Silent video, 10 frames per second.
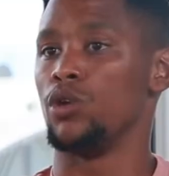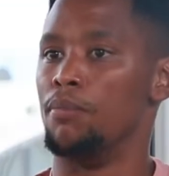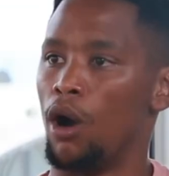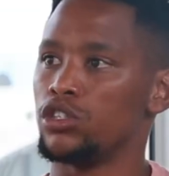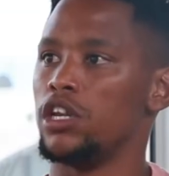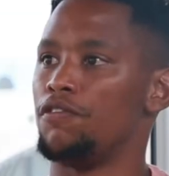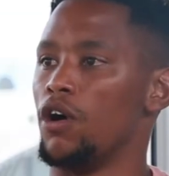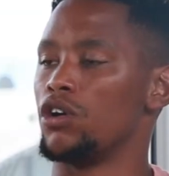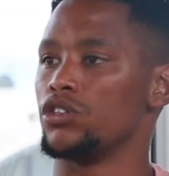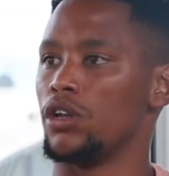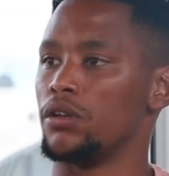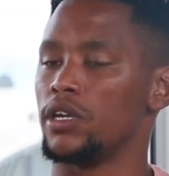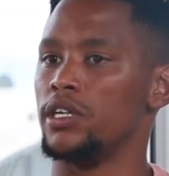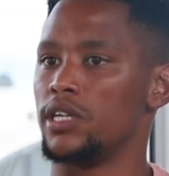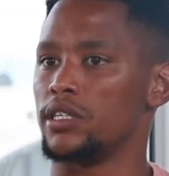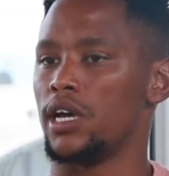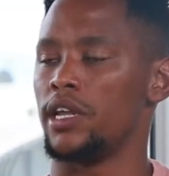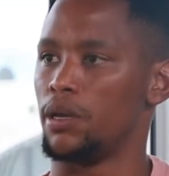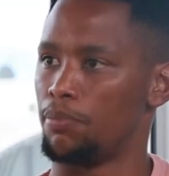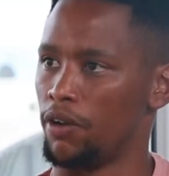We mostly focus on kids that's
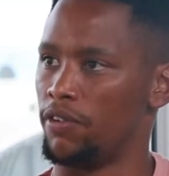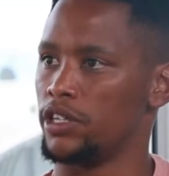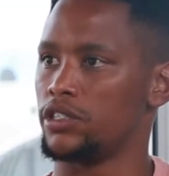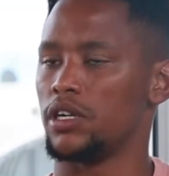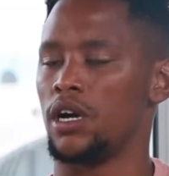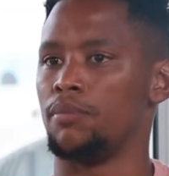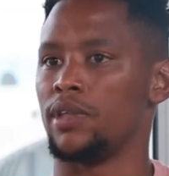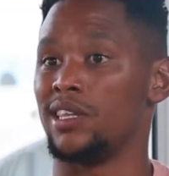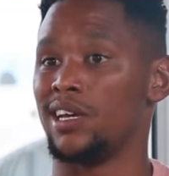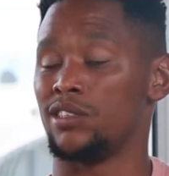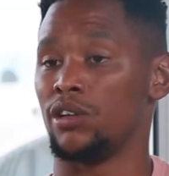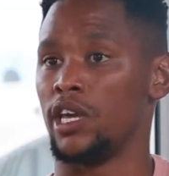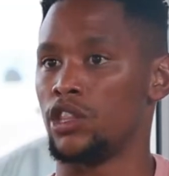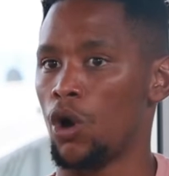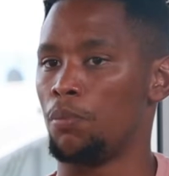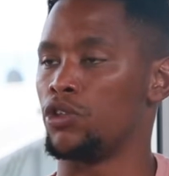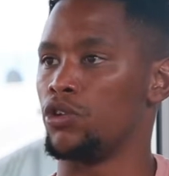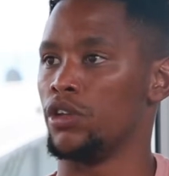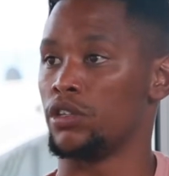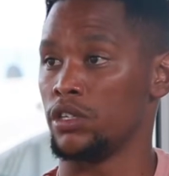underprivileged, that does not get the
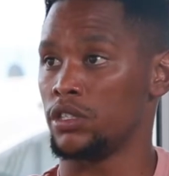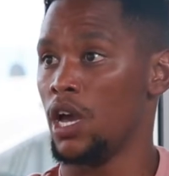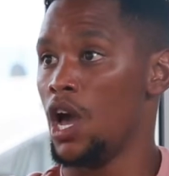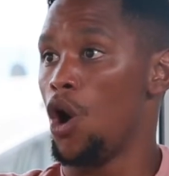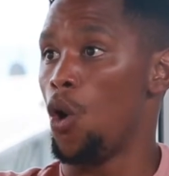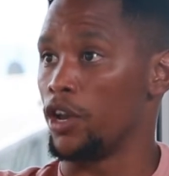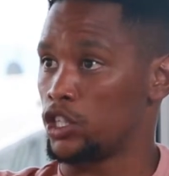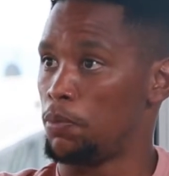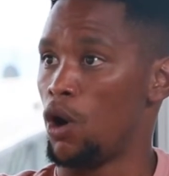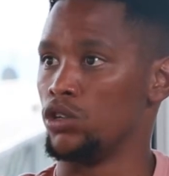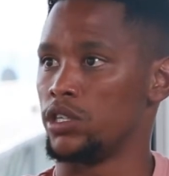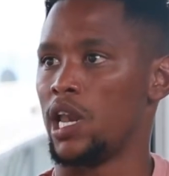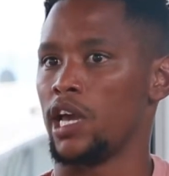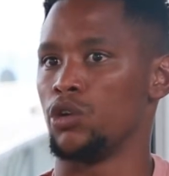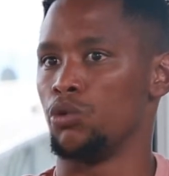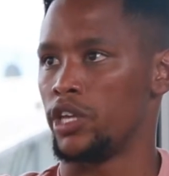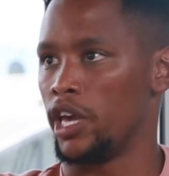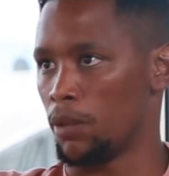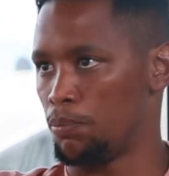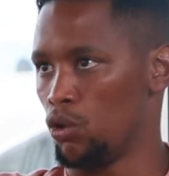opportunities or exposure like you would
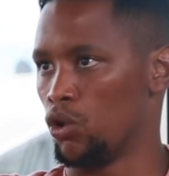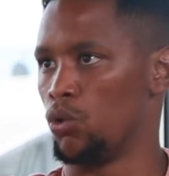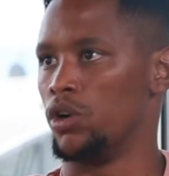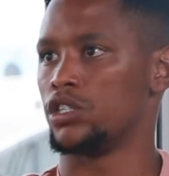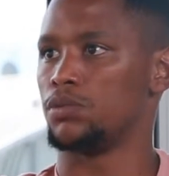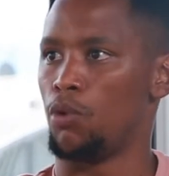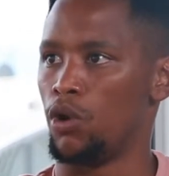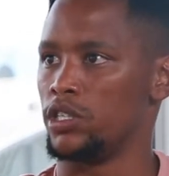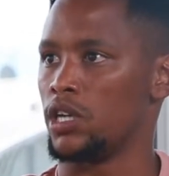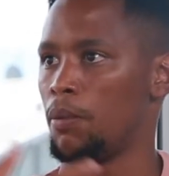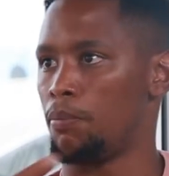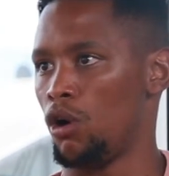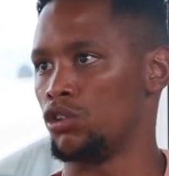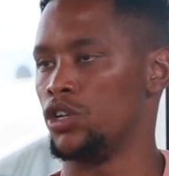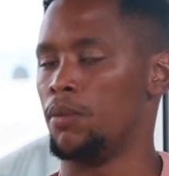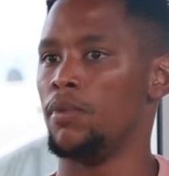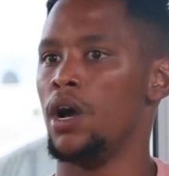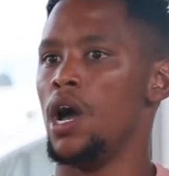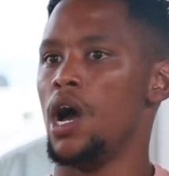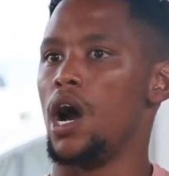get at Paul Roos, Boisa, Paul Jim.
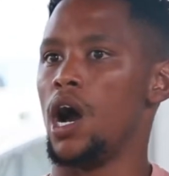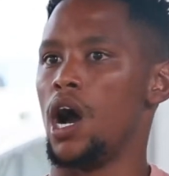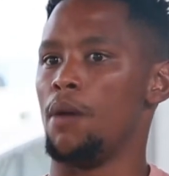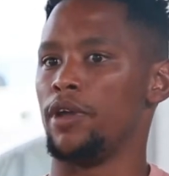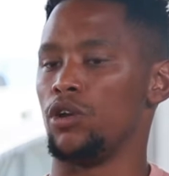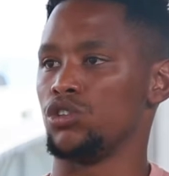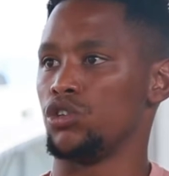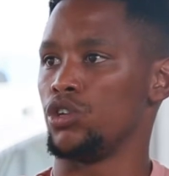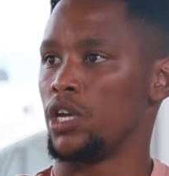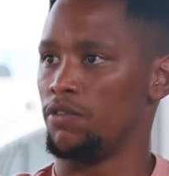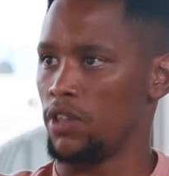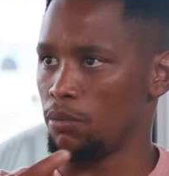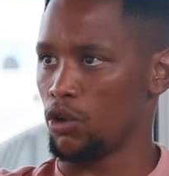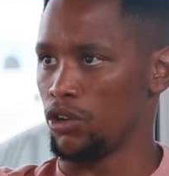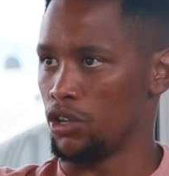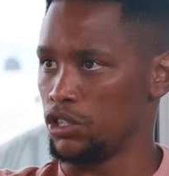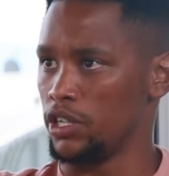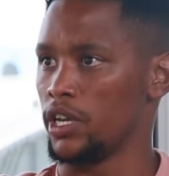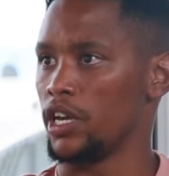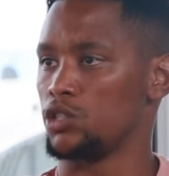And also to give them
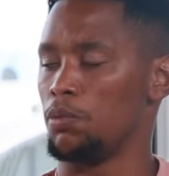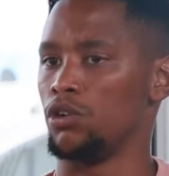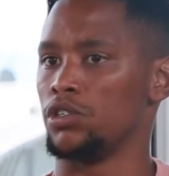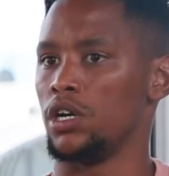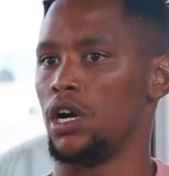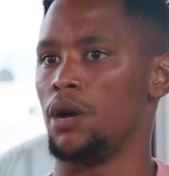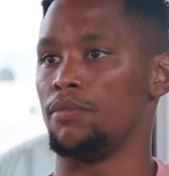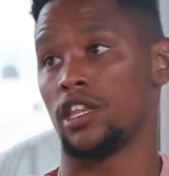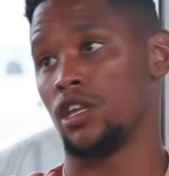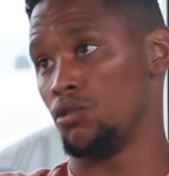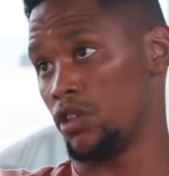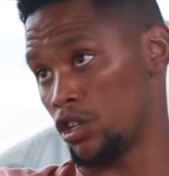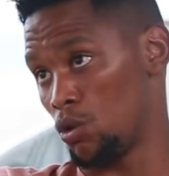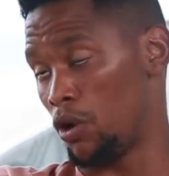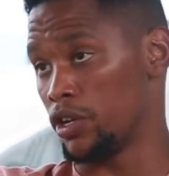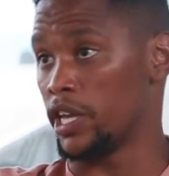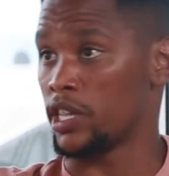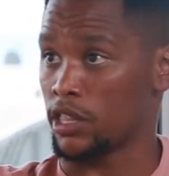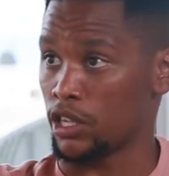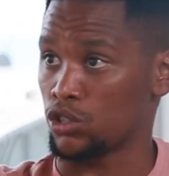conditioning exposure that they won't
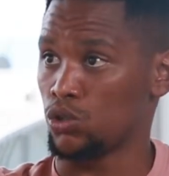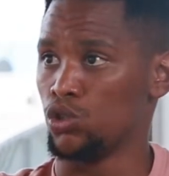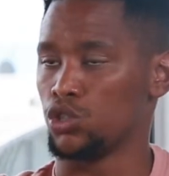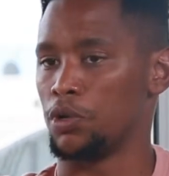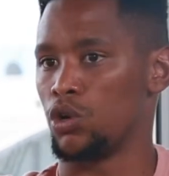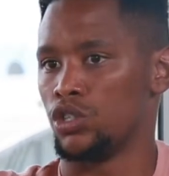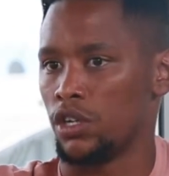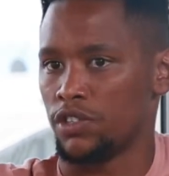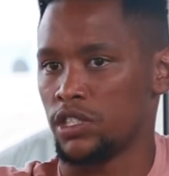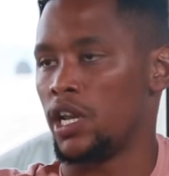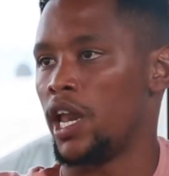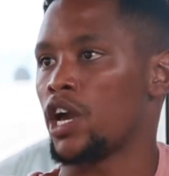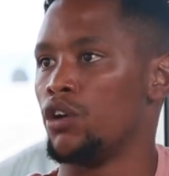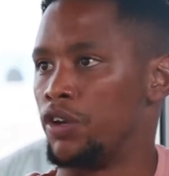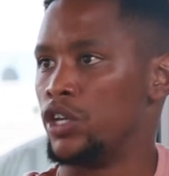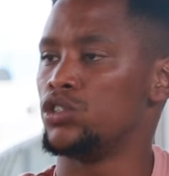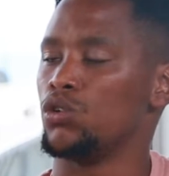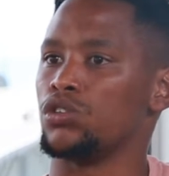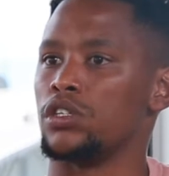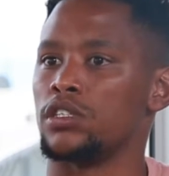get at their schools because of just a lack of
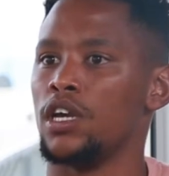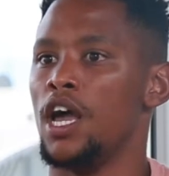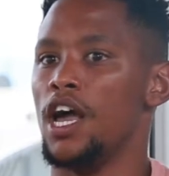resources.